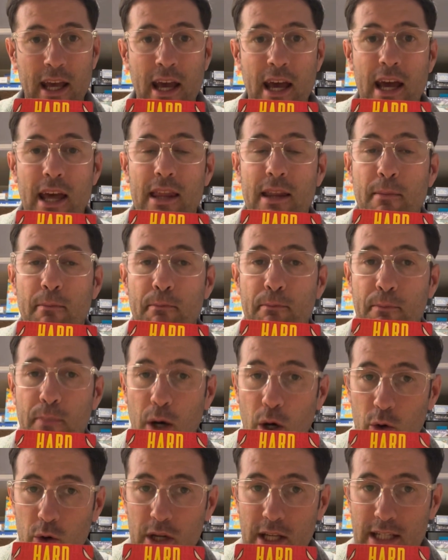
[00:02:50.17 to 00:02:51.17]
and the
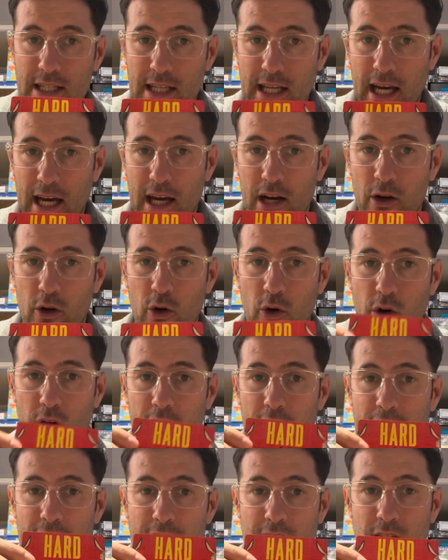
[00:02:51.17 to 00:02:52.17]
bonus
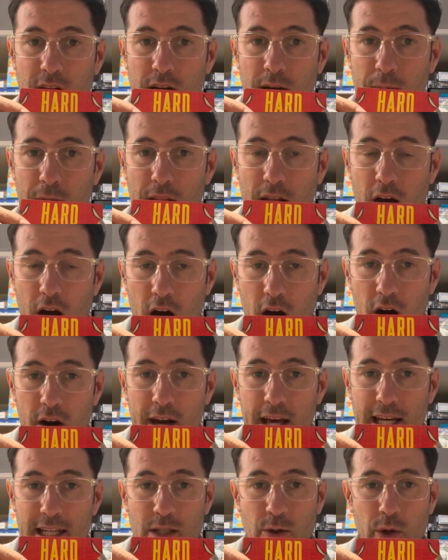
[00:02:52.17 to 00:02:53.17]
category is going to be the
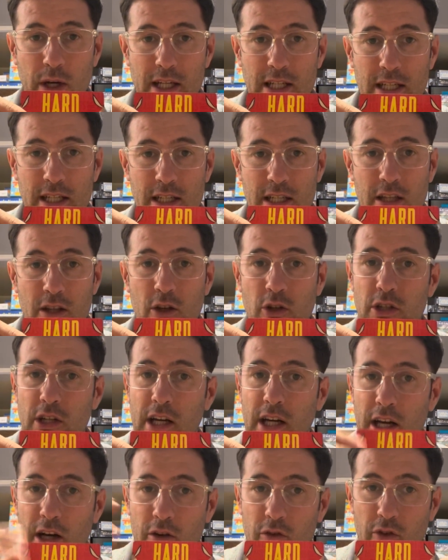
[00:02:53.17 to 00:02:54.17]
hard-ass questions, and those are
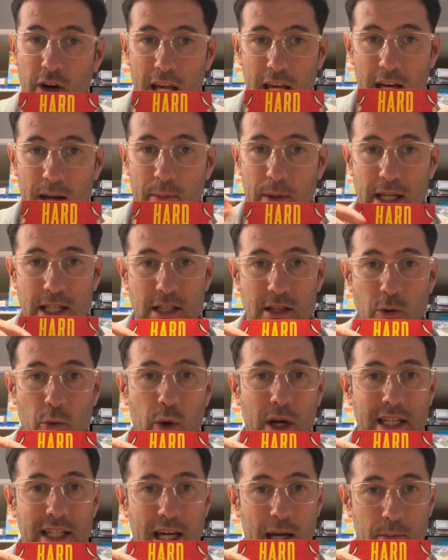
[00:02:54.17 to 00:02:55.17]
kind of random as to
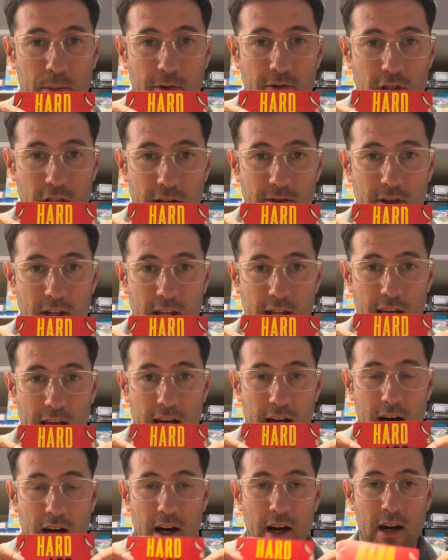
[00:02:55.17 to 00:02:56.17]
what type of trivia they
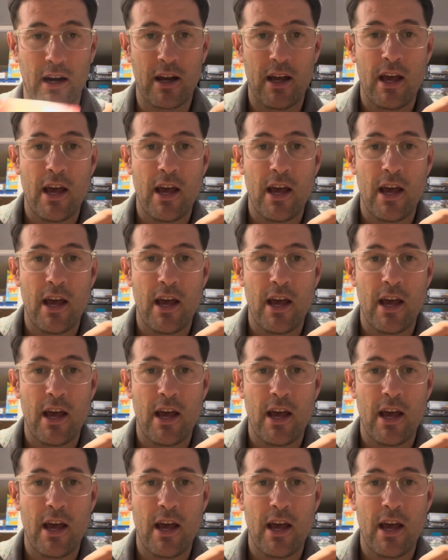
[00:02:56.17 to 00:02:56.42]
are.